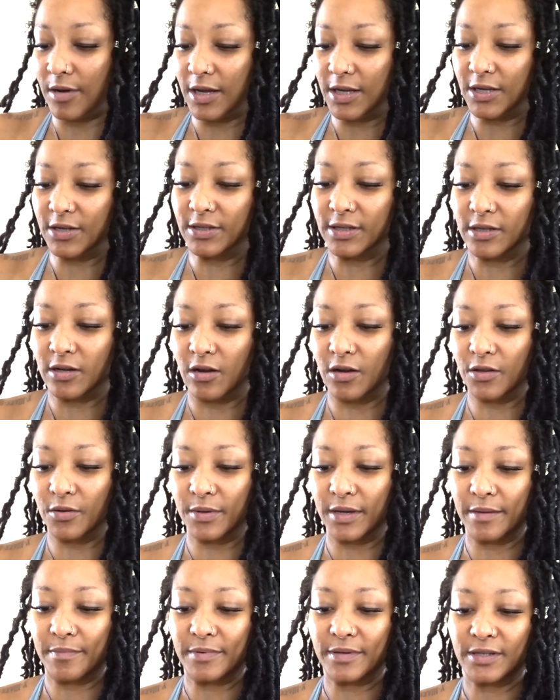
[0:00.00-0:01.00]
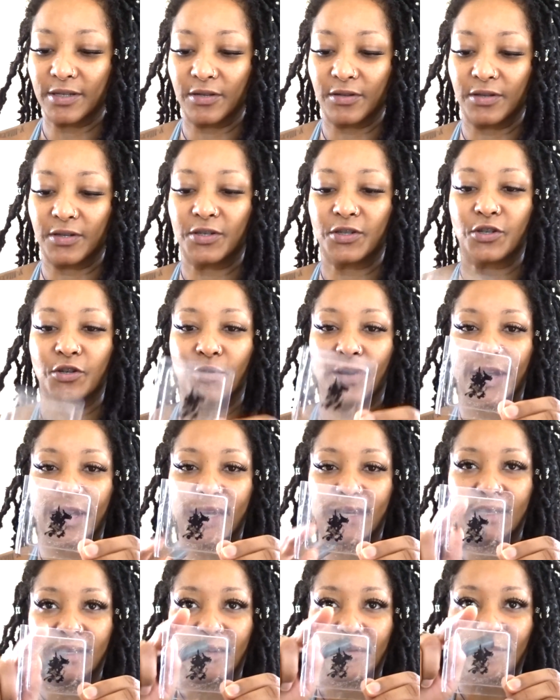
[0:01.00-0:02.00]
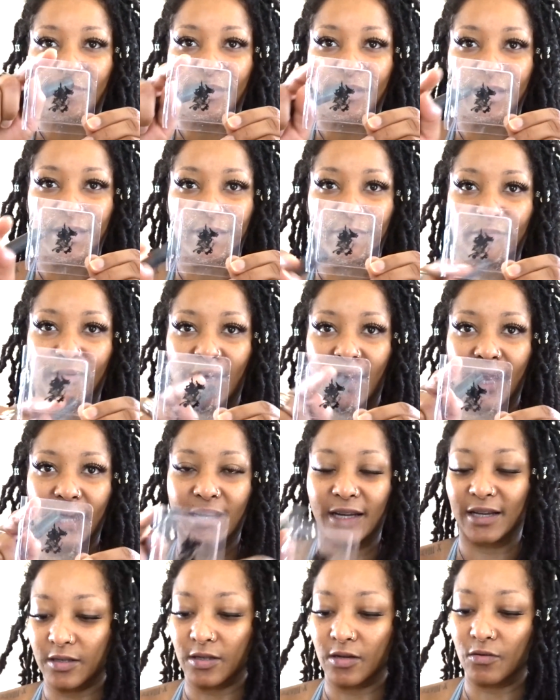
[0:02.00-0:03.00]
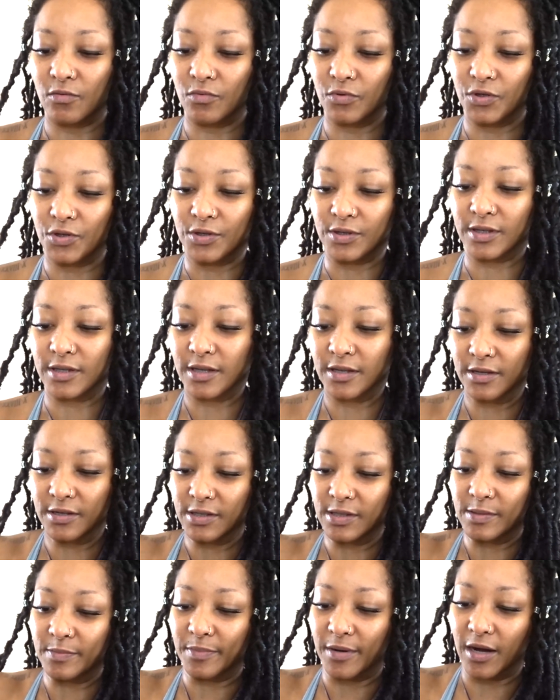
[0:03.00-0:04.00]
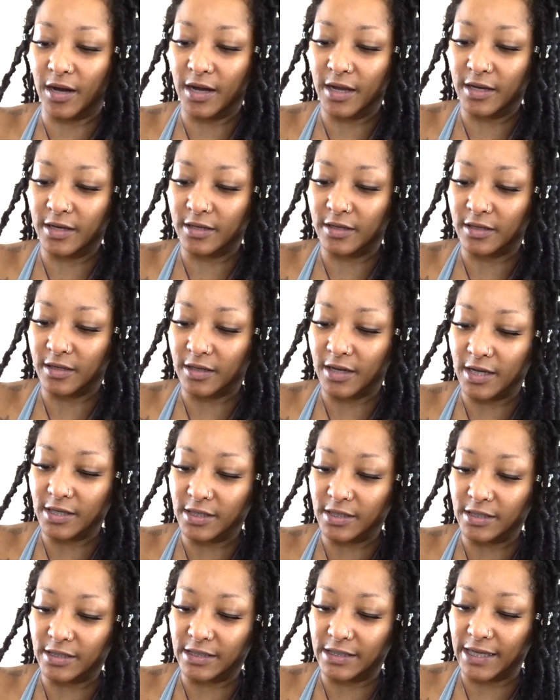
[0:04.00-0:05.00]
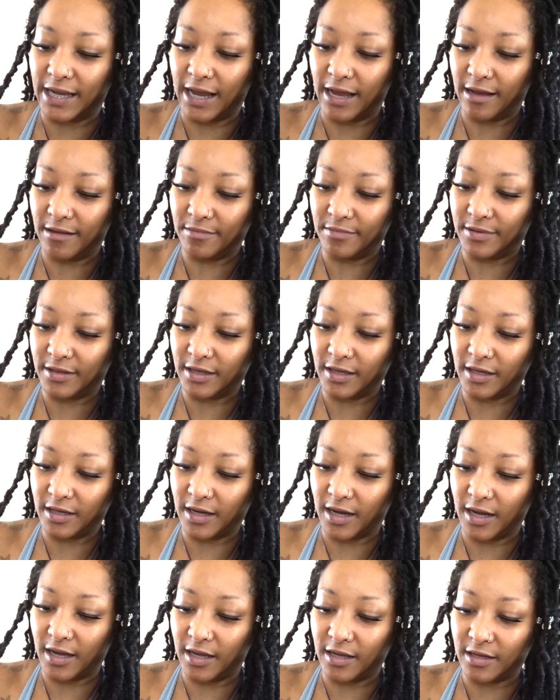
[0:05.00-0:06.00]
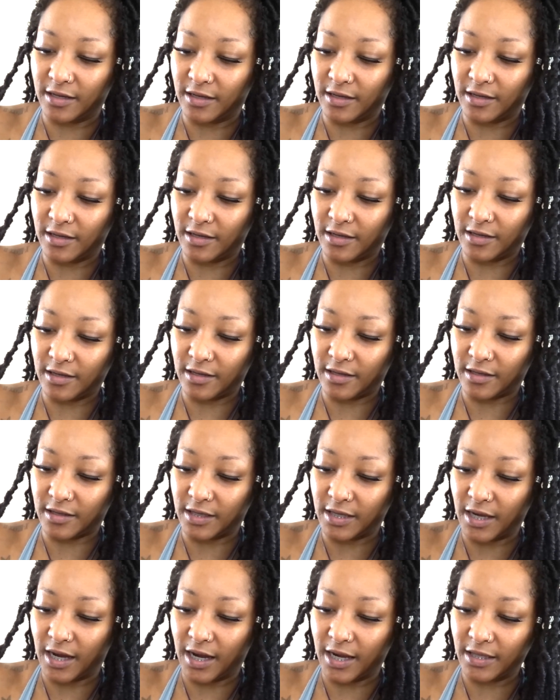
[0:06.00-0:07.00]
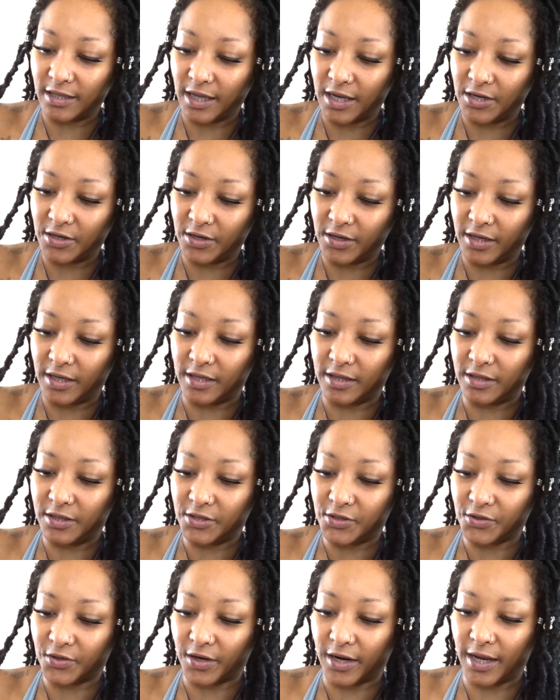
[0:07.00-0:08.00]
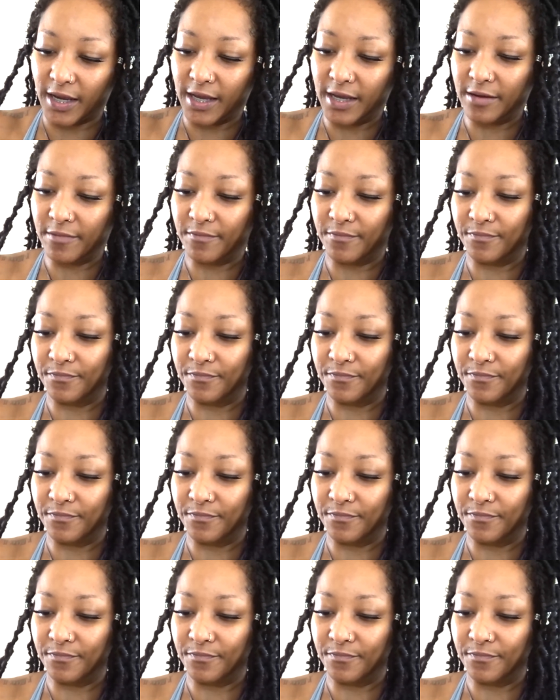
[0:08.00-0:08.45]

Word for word: I use it all the way up until this tray is completely black. So we'll choose another spot, and I just dab the uh, the eyeliner in the tray.